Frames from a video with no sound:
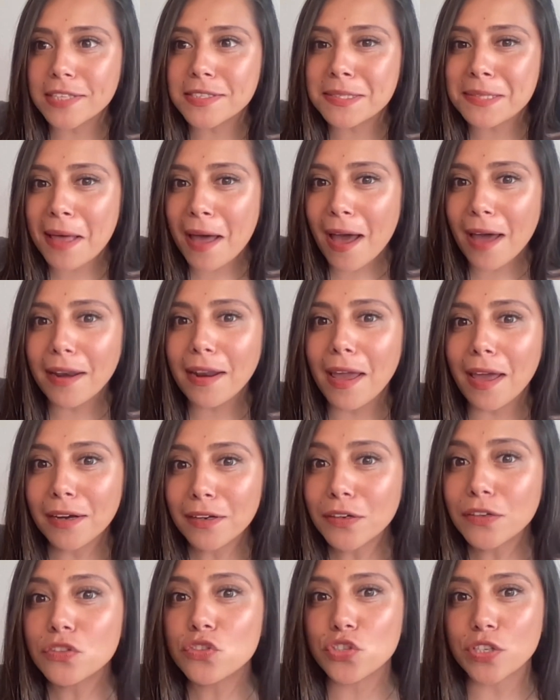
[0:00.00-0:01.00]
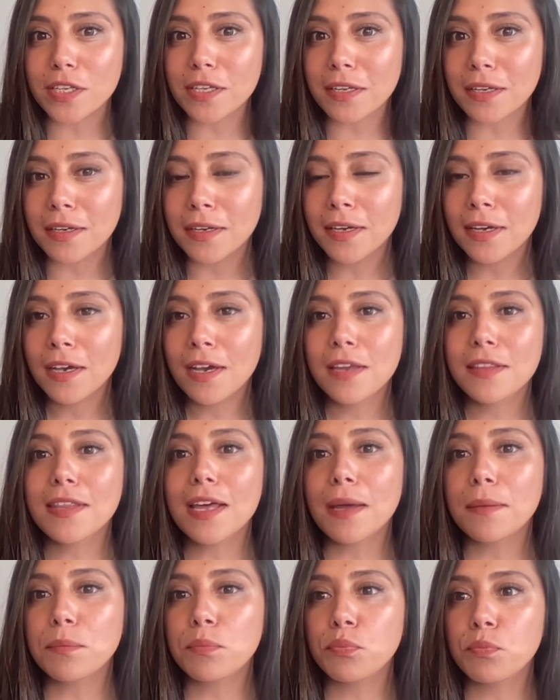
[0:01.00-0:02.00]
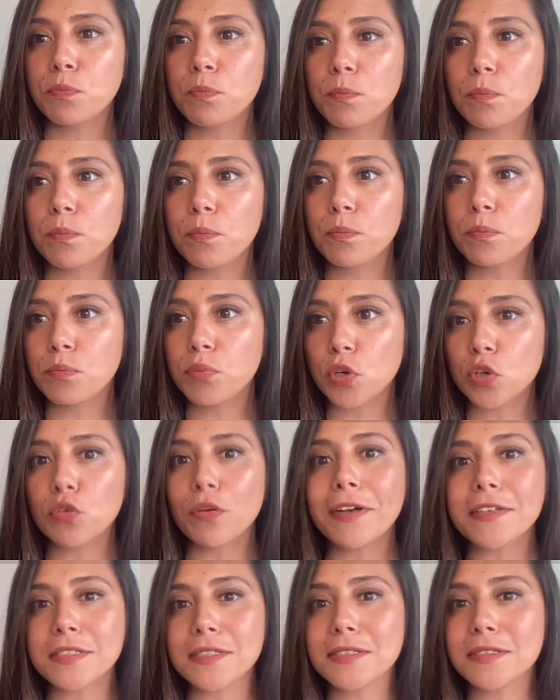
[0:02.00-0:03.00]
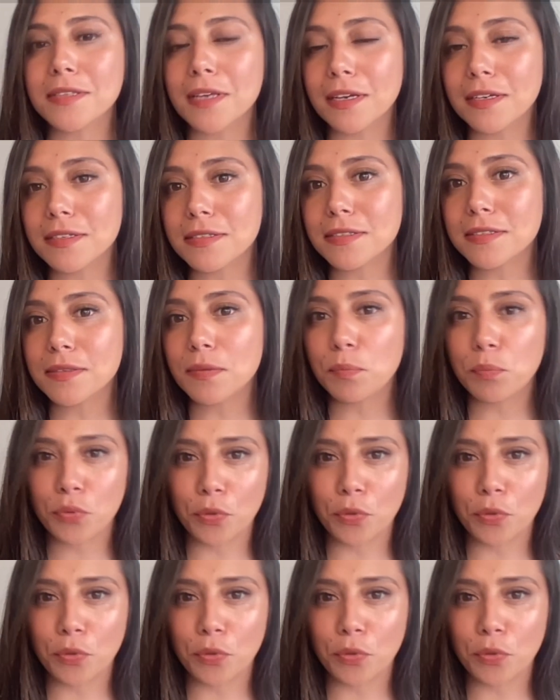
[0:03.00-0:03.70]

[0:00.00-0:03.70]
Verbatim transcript: that energy that progresses us